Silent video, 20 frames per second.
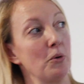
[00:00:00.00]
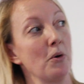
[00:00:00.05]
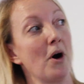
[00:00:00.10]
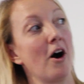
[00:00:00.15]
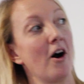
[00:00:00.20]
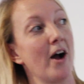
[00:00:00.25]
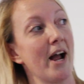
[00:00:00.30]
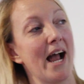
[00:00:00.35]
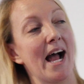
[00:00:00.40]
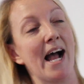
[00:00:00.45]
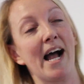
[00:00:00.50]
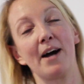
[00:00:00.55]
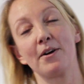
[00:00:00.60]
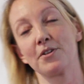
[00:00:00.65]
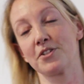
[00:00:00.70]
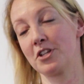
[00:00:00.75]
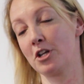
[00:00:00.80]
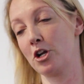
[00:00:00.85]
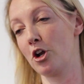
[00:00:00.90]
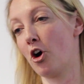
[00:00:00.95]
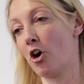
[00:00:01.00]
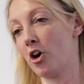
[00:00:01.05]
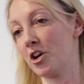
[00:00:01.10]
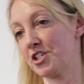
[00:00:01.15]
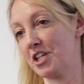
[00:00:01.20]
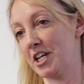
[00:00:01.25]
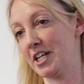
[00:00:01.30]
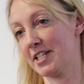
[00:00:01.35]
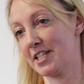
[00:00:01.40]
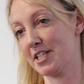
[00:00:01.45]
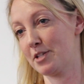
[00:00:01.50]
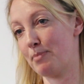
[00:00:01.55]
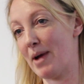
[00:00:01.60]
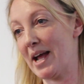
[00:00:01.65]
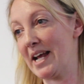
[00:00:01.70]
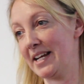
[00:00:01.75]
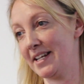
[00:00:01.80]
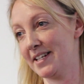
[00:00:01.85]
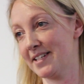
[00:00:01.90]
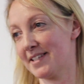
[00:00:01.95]
I house the largest
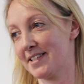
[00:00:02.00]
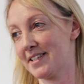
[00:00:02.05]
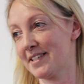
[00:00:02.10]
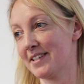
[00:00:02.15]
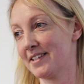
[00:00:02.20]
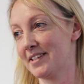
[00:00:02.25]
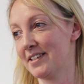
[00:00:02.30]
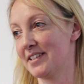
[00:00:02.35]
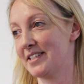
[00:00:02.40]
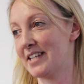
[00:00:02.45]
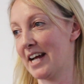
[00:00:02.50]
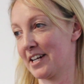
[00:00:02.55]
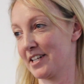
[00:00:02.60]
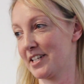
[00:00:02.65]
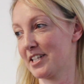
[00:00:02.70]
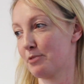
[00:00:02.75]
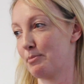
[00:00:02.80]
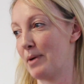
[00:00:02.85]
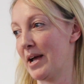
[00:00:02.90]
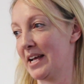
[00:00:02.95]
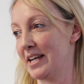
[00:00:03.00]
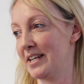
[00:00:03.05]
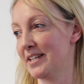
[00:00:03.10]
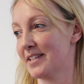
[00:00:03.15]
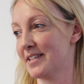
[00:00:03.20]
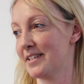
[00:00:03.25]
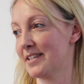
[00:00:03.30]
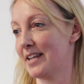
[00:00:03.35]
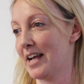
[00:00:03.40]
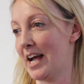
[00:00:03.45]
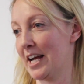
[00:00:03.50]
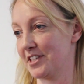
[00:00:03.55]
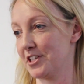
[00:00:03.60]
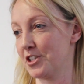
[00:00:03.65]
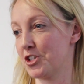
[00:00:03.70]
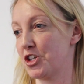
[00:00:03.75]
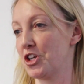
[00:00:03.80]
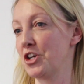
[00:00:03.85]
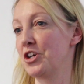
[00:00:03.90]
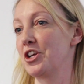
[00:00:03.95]
dance space as a
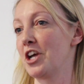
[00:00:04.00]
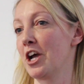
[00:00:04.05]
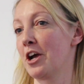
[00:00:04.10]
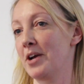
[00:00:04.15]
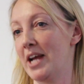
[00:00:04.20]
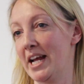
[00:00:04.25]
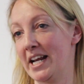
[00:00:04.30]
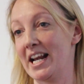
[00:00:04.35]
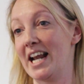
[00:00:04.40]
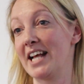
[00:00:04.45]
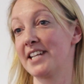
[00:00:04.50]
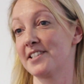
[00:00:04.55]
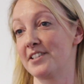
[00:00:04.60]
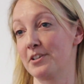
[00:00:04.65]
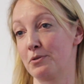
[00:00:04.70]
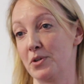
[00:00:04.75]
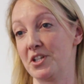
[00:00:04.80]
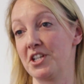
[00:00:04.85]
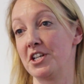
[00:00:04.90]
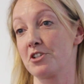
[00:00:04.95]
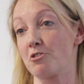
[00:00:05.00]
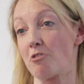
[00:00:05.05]
studio in Leicester, which is